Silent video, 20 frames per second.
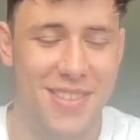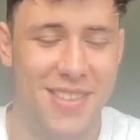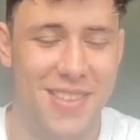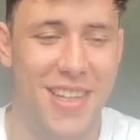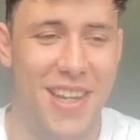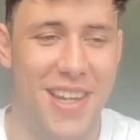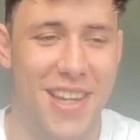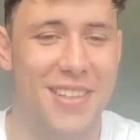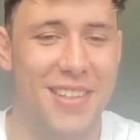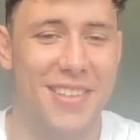
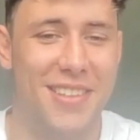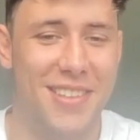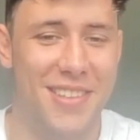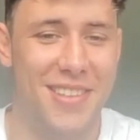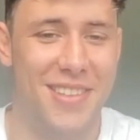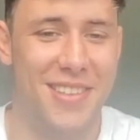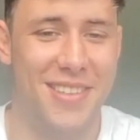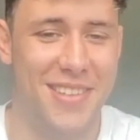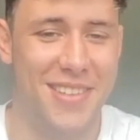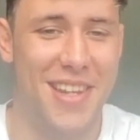Yeah,
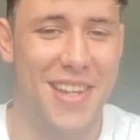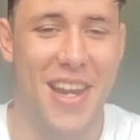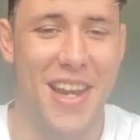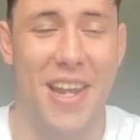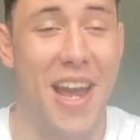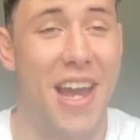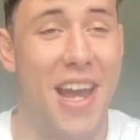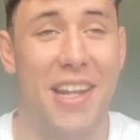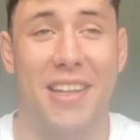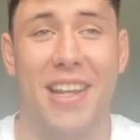
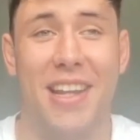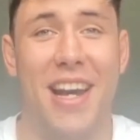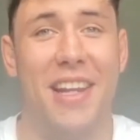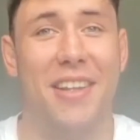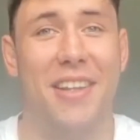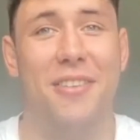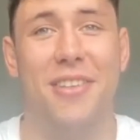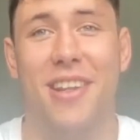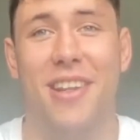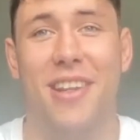
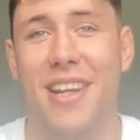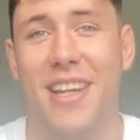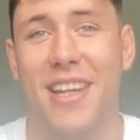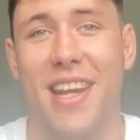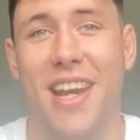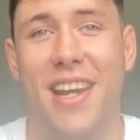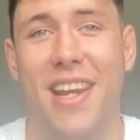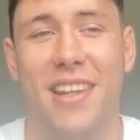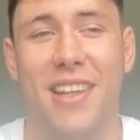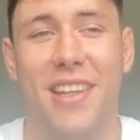I
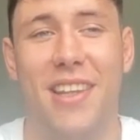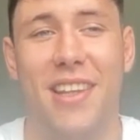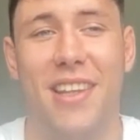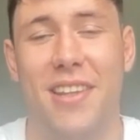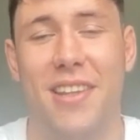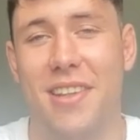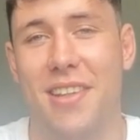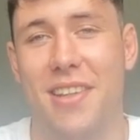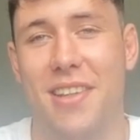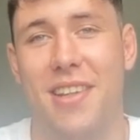again, like
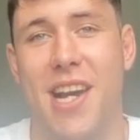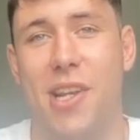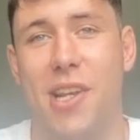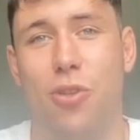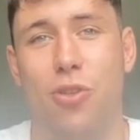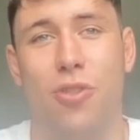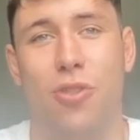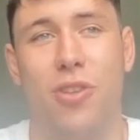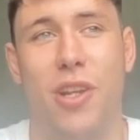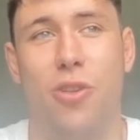I
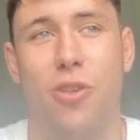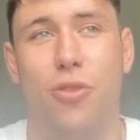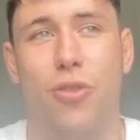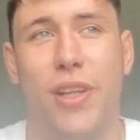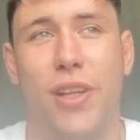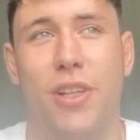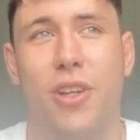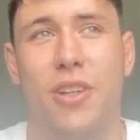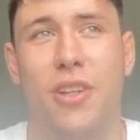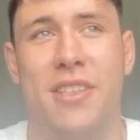don't
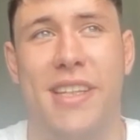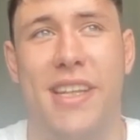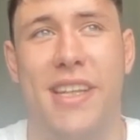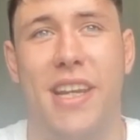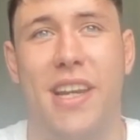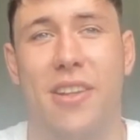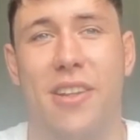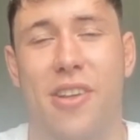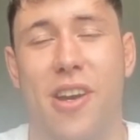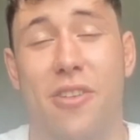drink a lot of
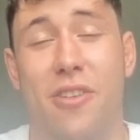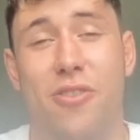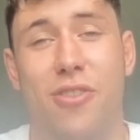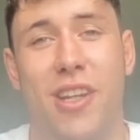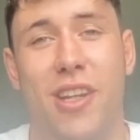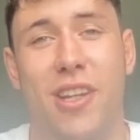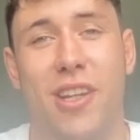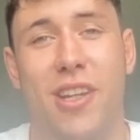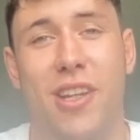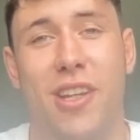tea. I
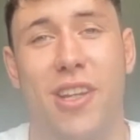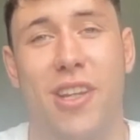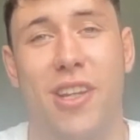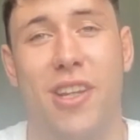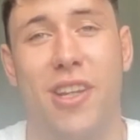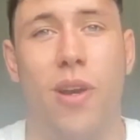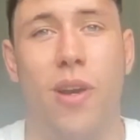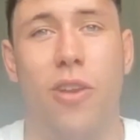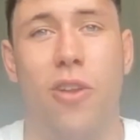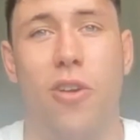drink coffee
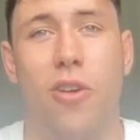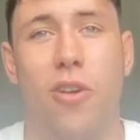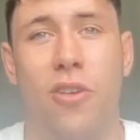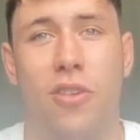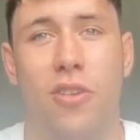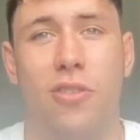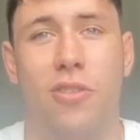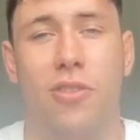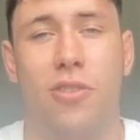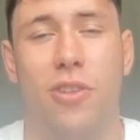quite a lot
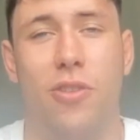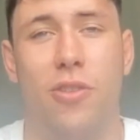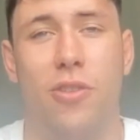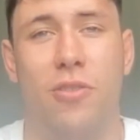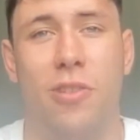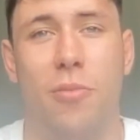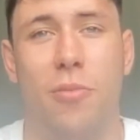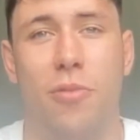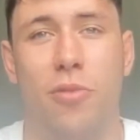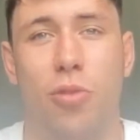because
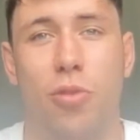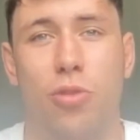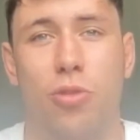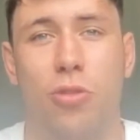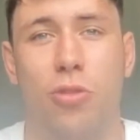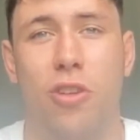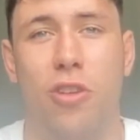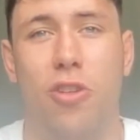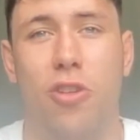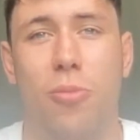it's something
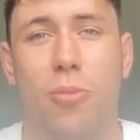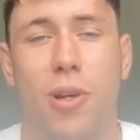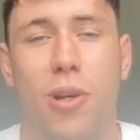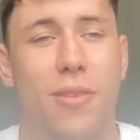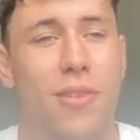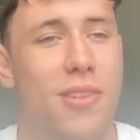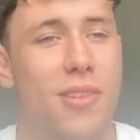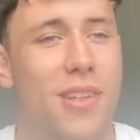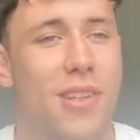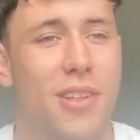social to do,
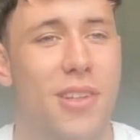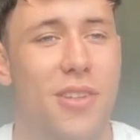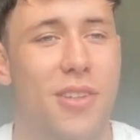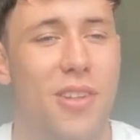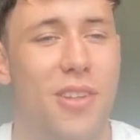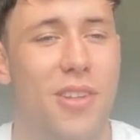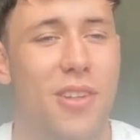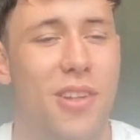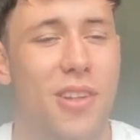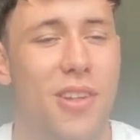but
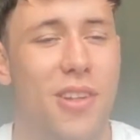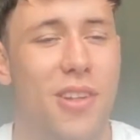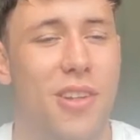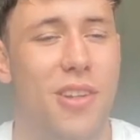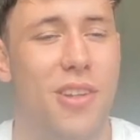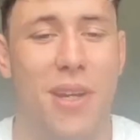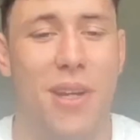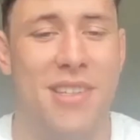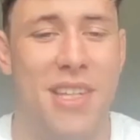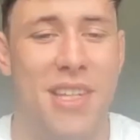I'm not
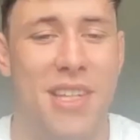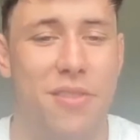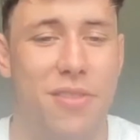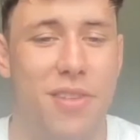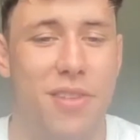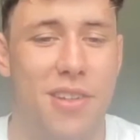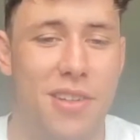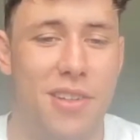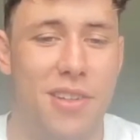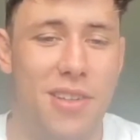really a big tea
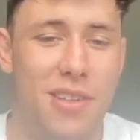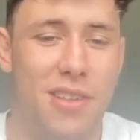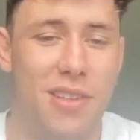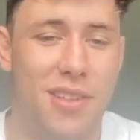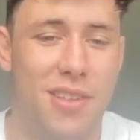fan.